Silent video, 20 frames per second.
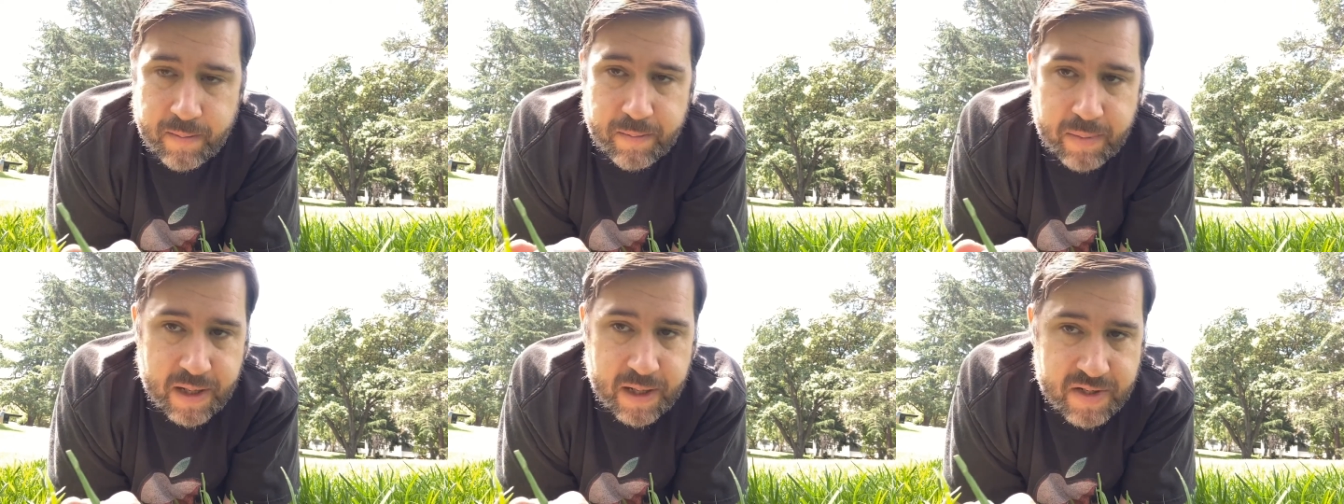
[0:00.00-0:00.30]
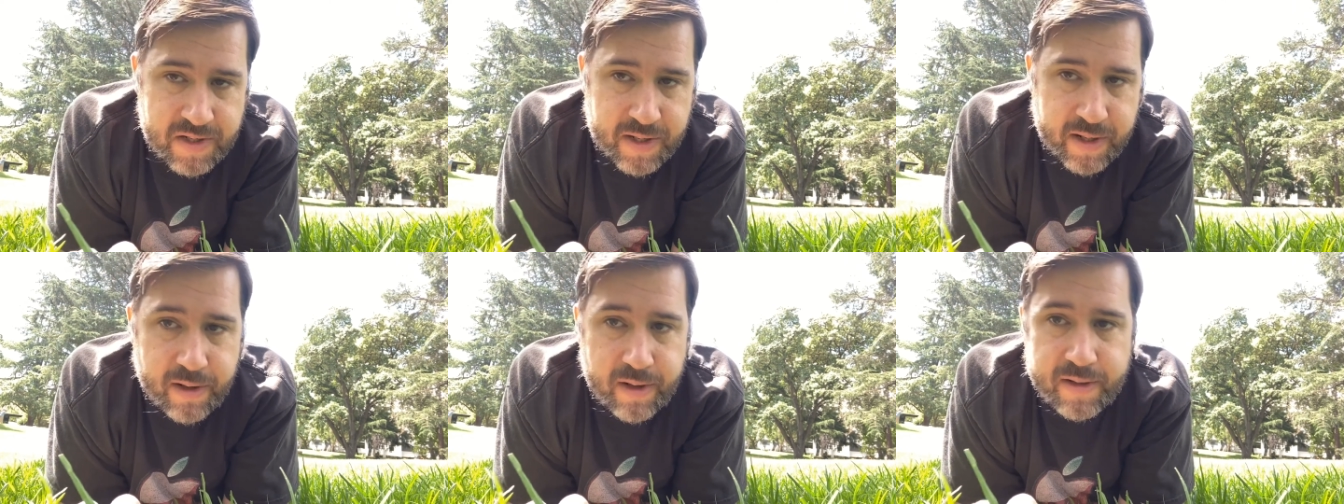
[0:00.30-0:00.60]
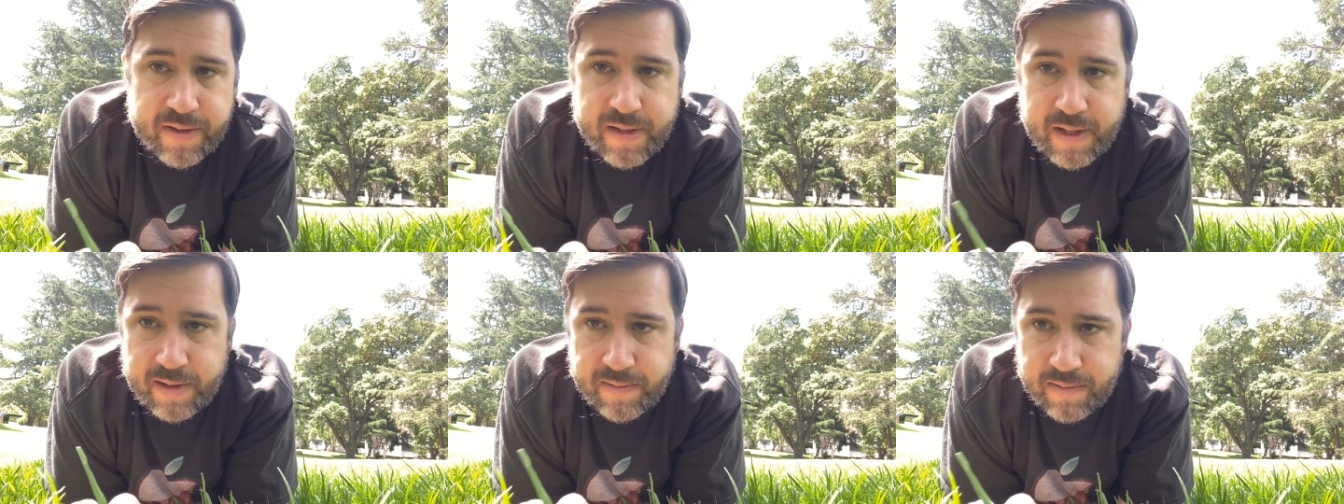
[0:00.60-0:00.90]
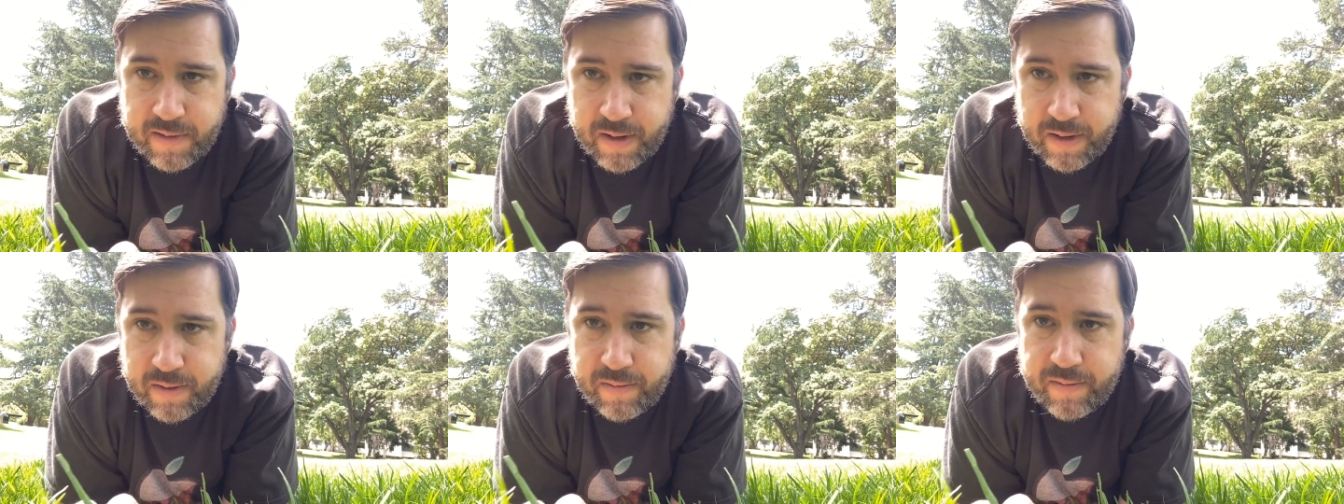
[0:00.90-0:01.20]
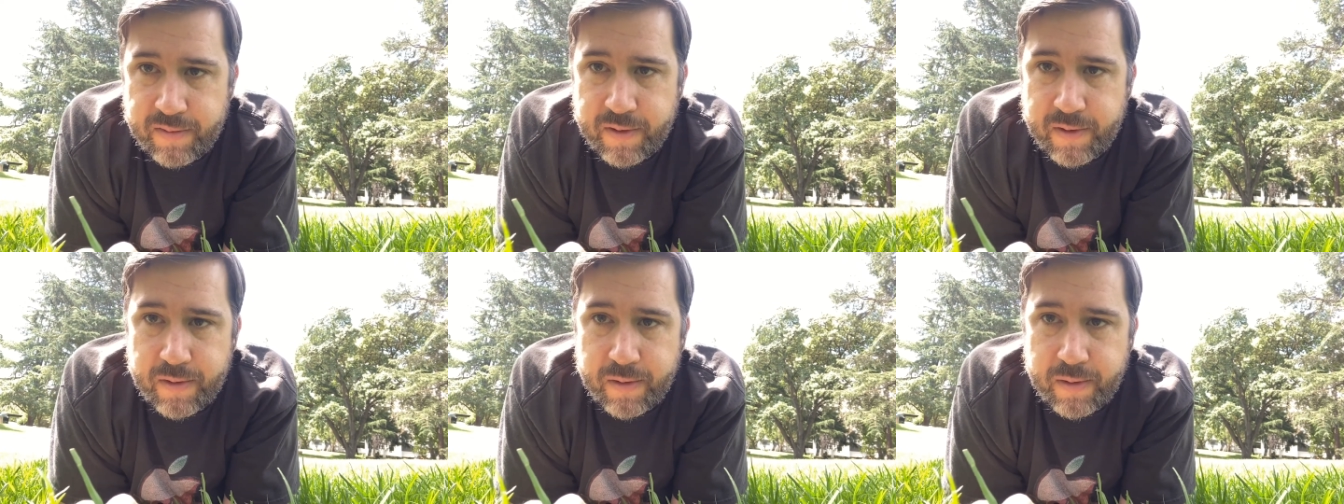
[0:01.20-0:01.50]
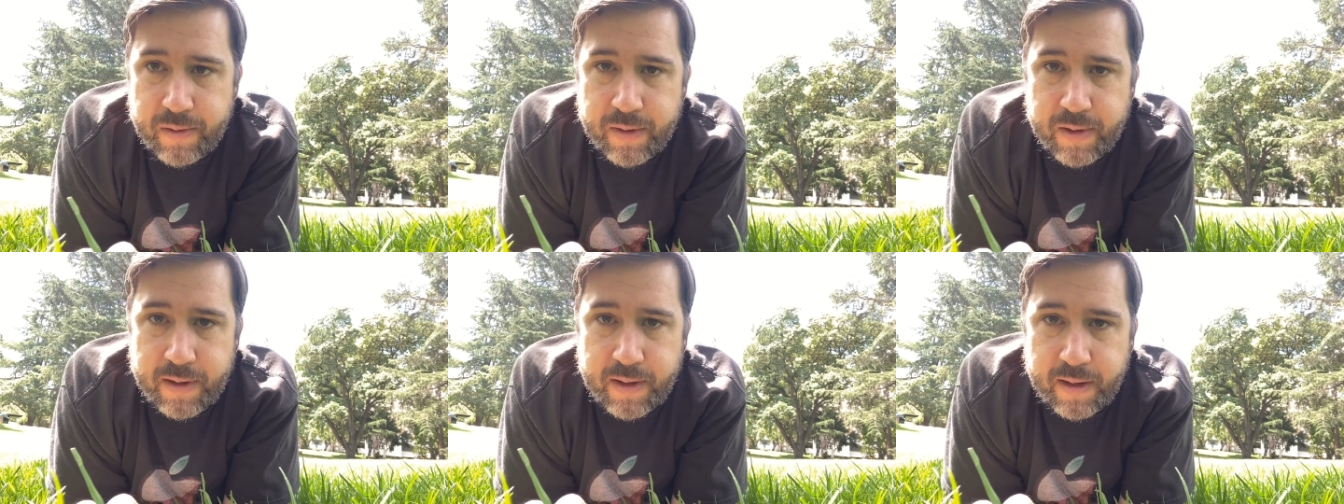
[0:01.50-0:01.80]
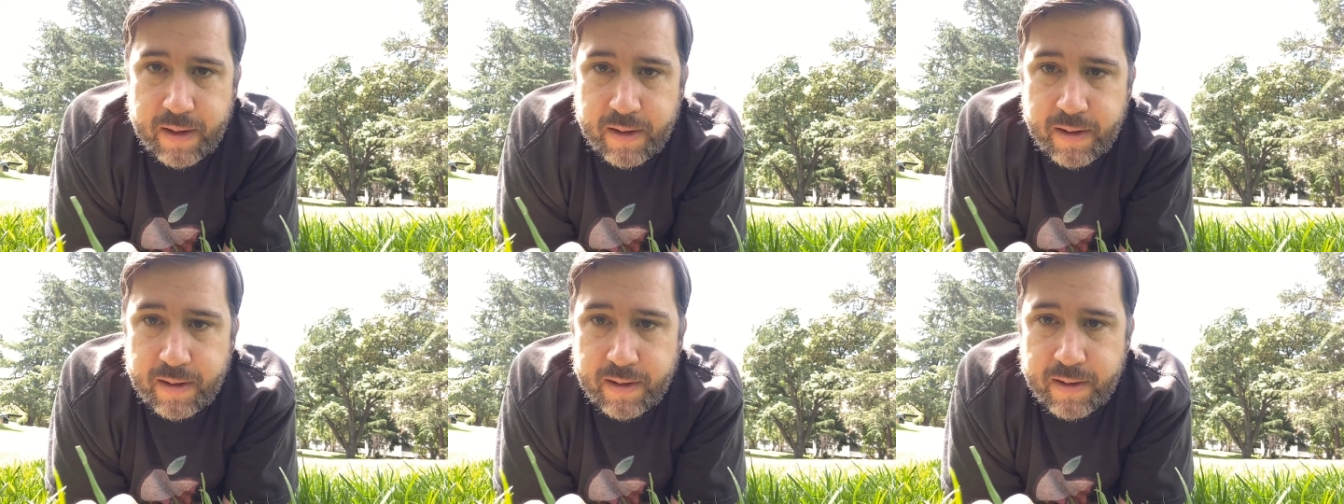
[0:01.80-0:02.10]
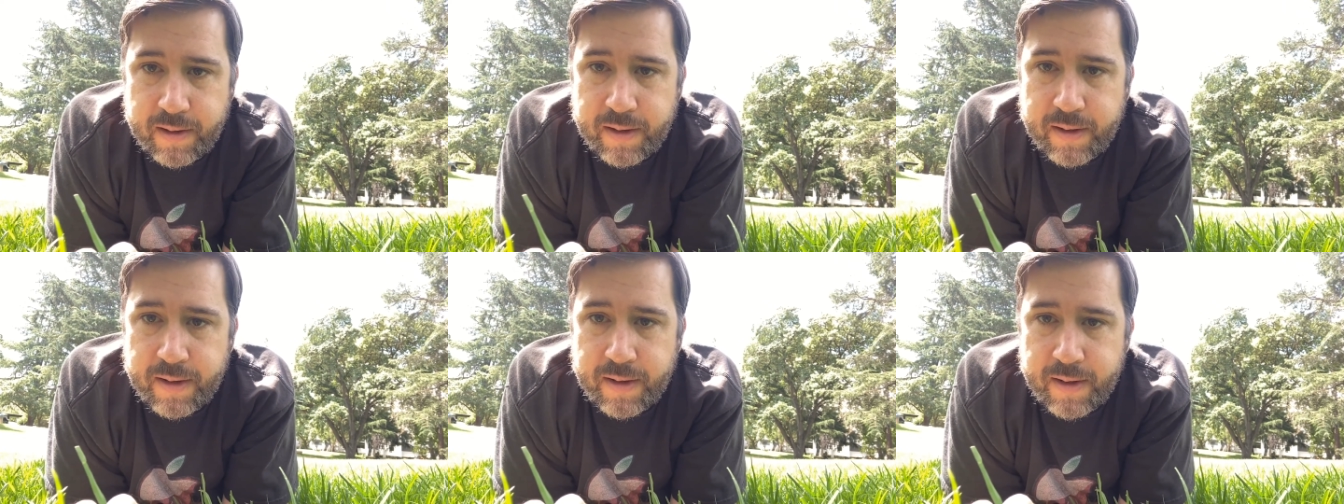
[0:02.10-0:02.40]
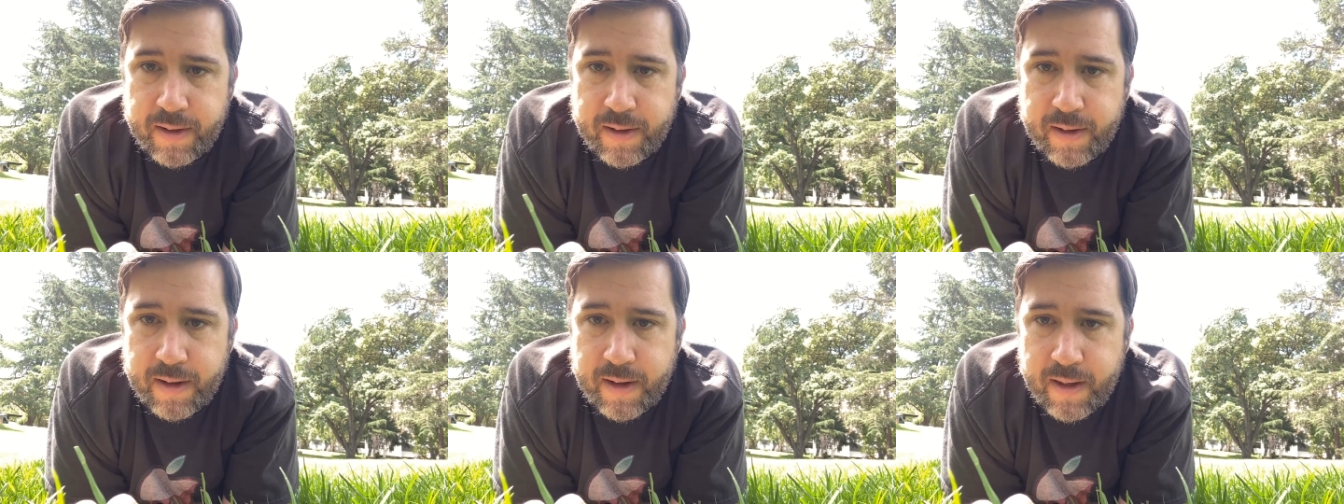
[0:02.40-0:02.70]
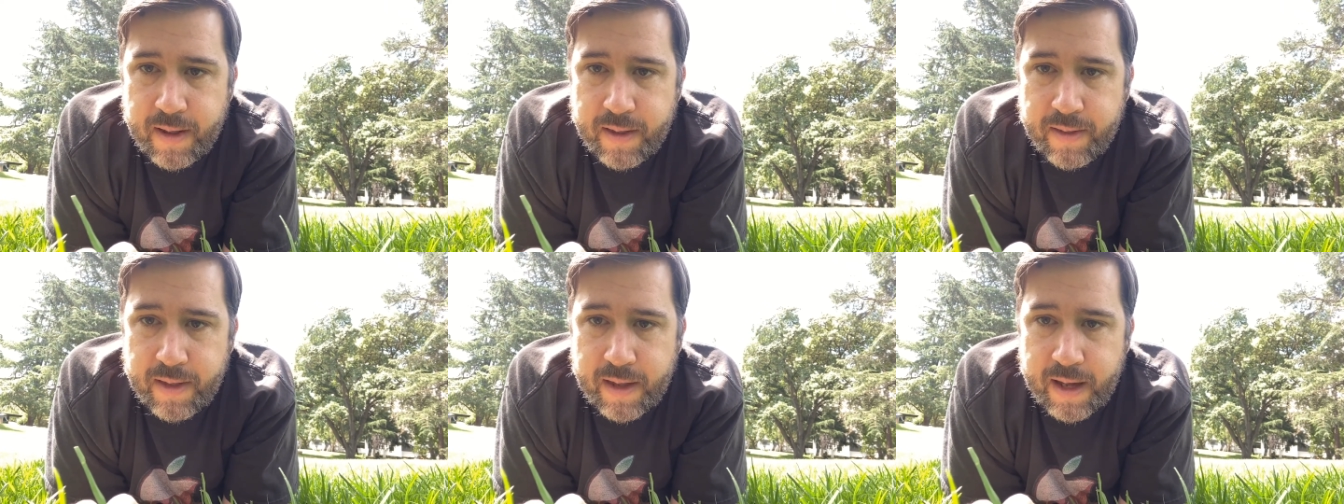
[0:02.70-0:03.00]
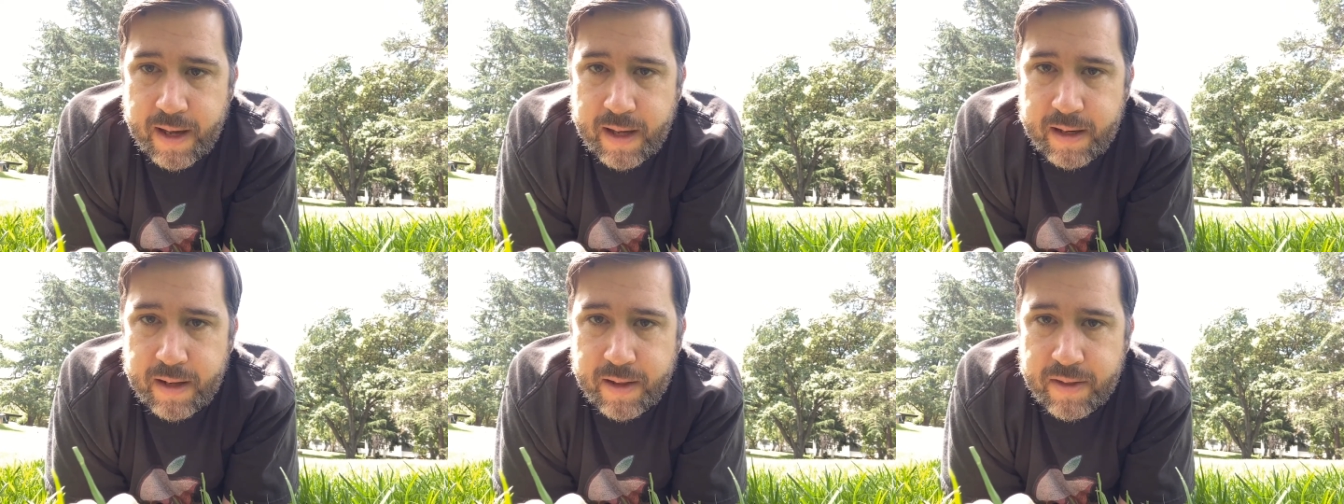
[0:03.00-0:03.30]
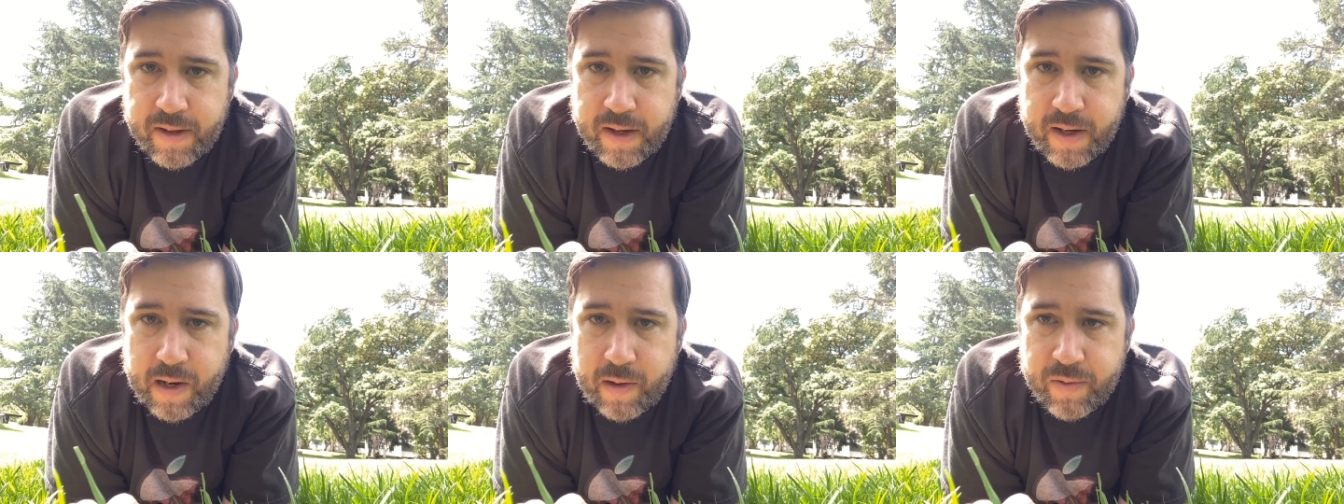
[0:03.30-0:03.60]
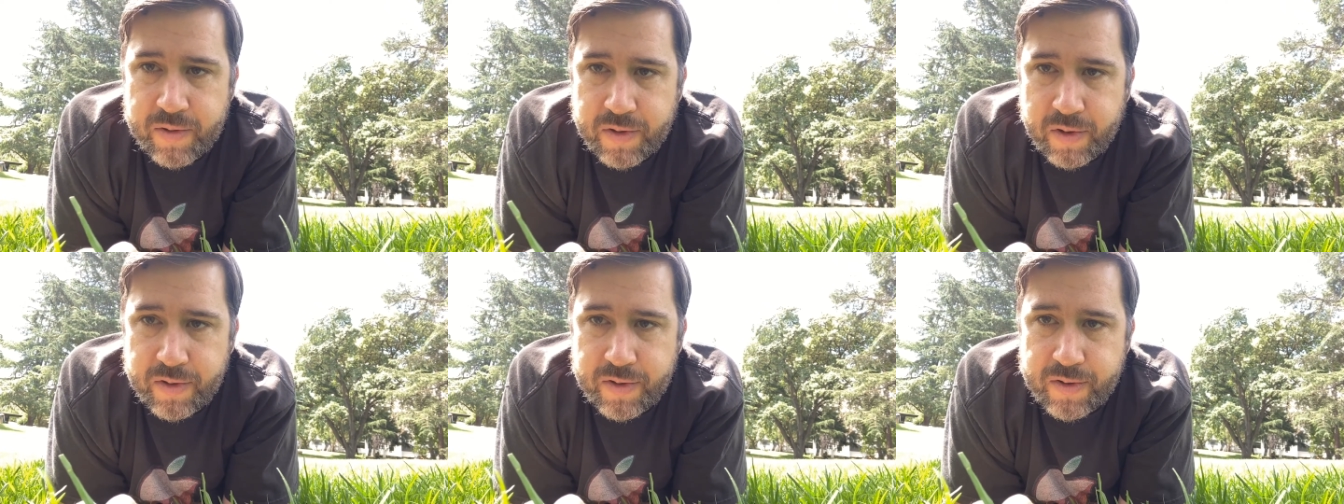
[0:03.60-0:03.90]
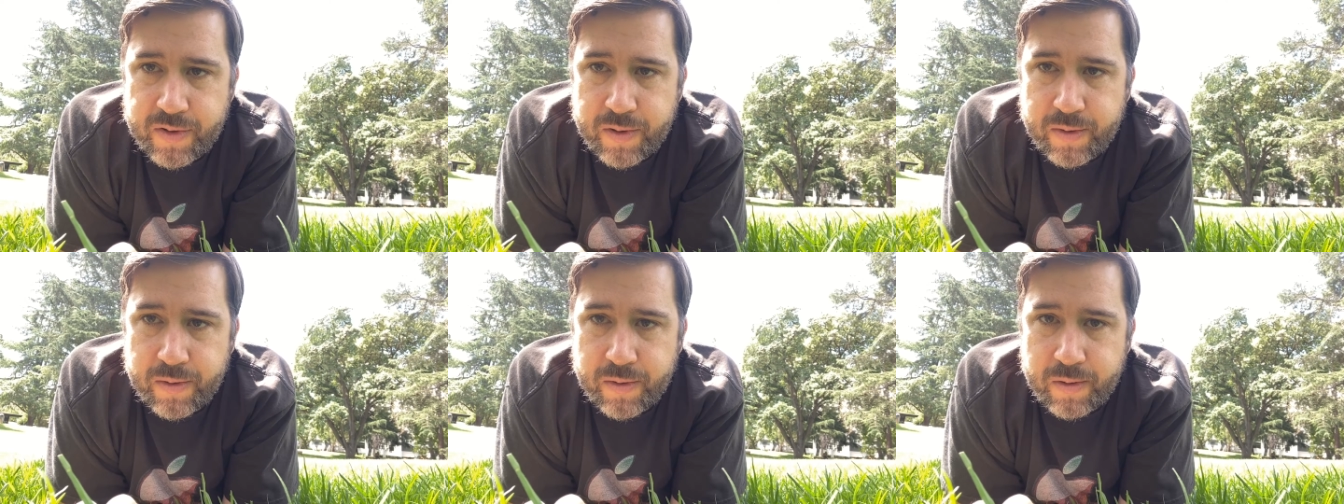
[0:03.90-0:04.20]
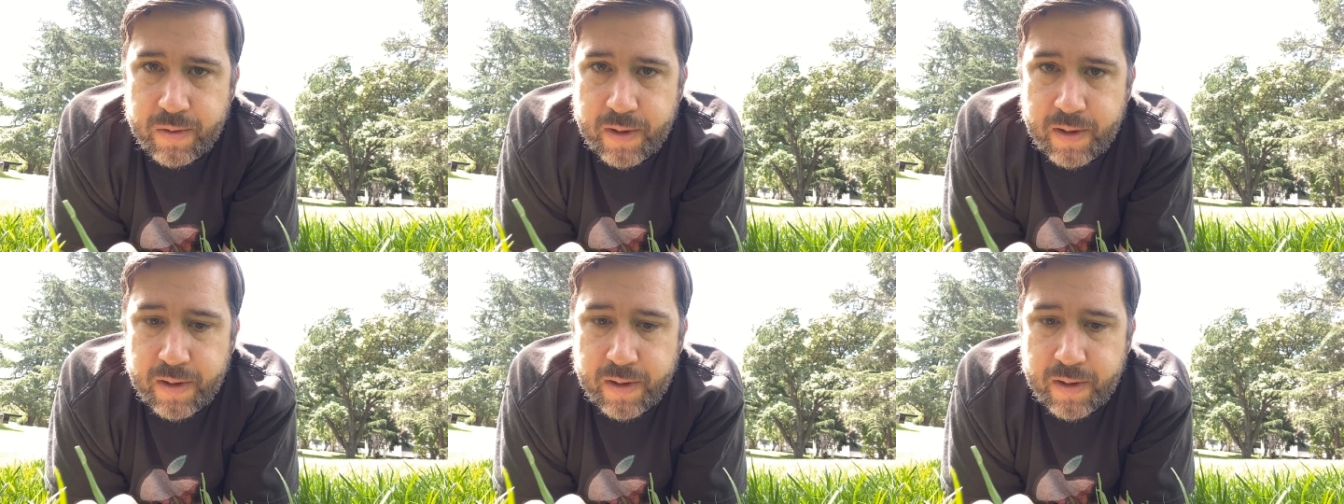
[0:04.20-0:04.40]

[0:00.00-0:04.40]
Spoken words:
binging on TV and food and that kind of thing, I was also